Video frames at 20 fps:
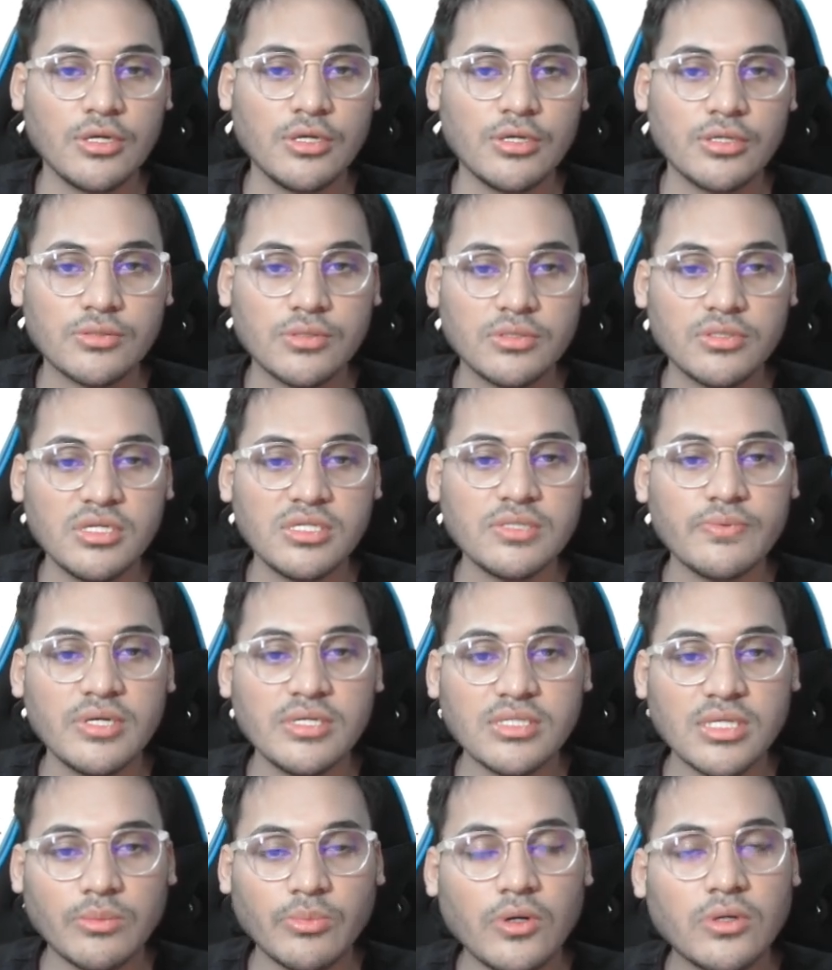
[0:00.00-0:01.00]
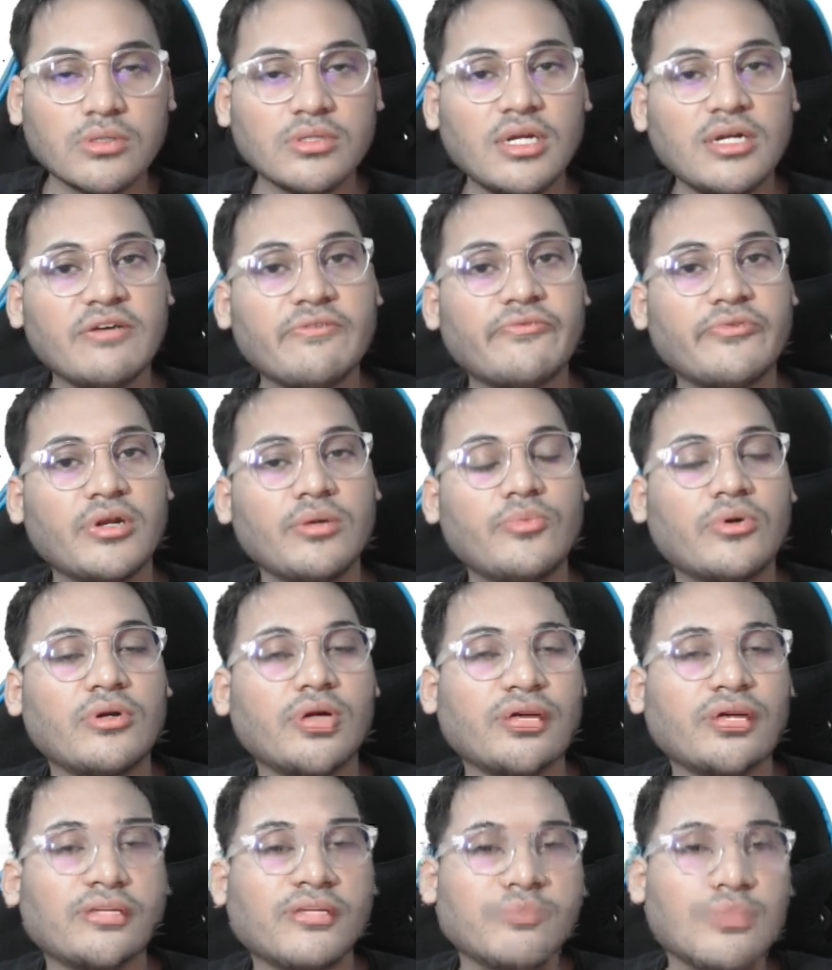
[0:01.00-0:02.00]
So this was about the different
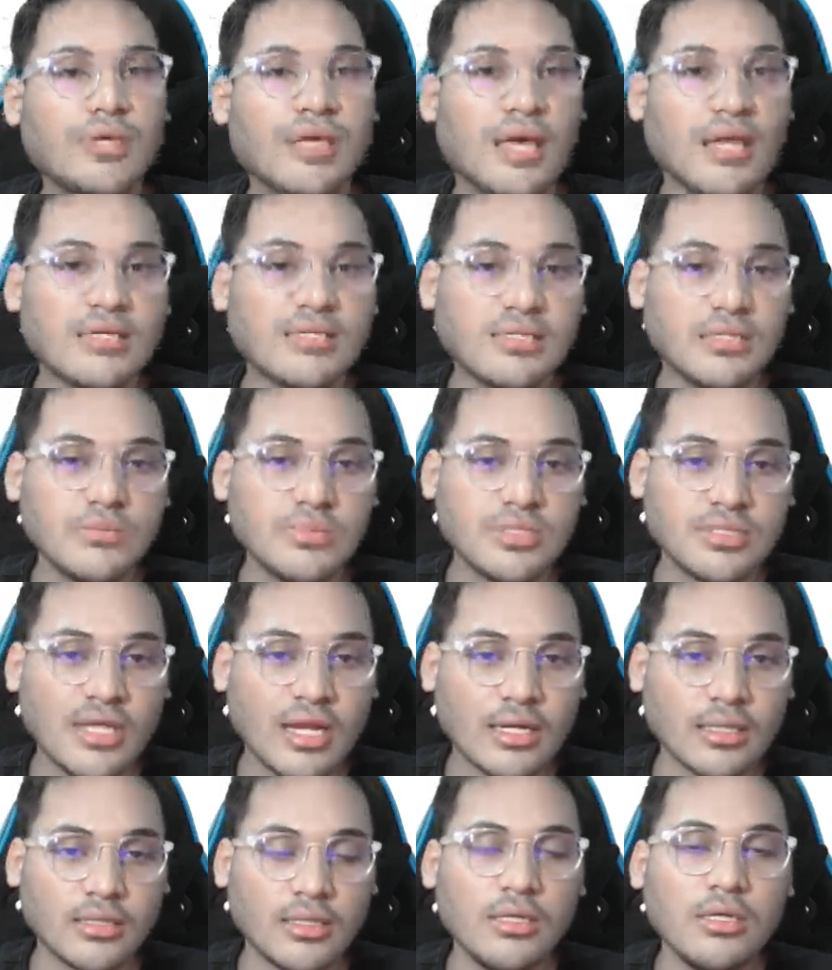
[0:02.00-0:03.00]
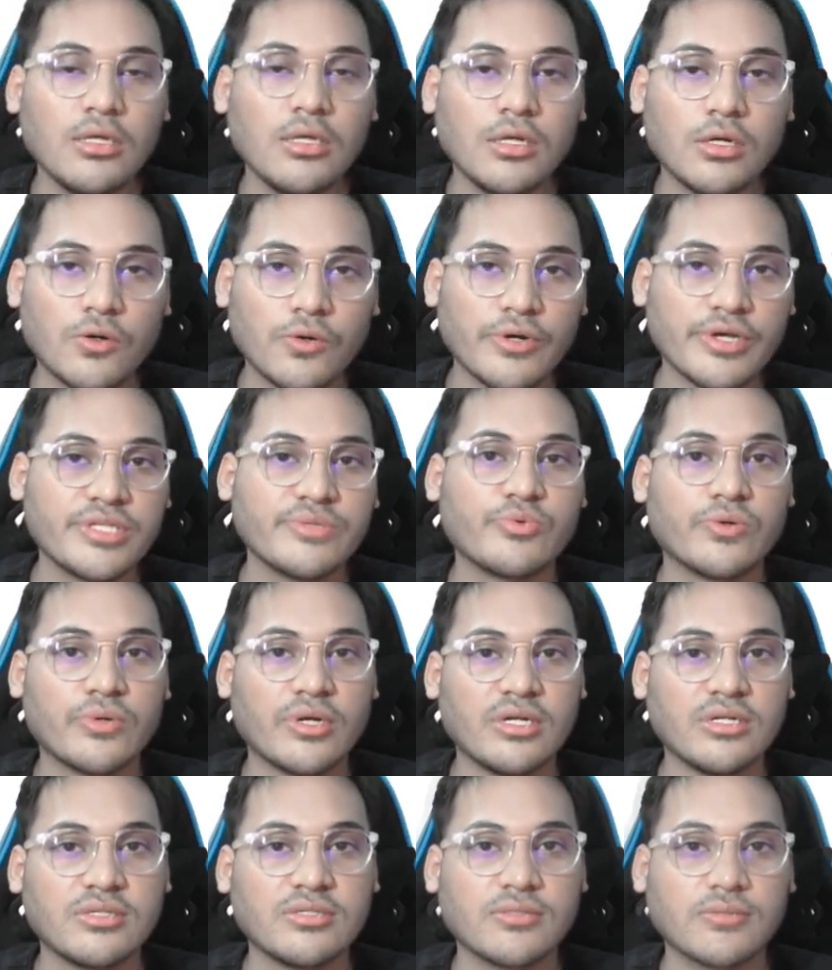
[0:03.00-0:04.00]
protection mechanisms that the OS
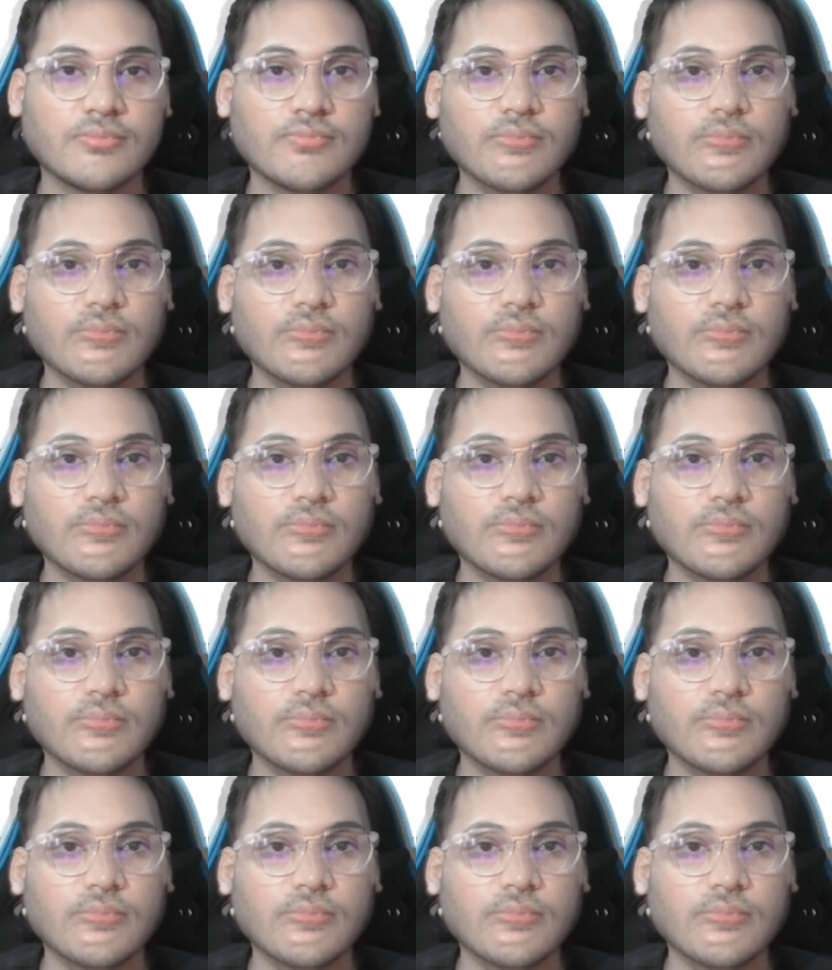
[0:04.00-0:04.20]
provides.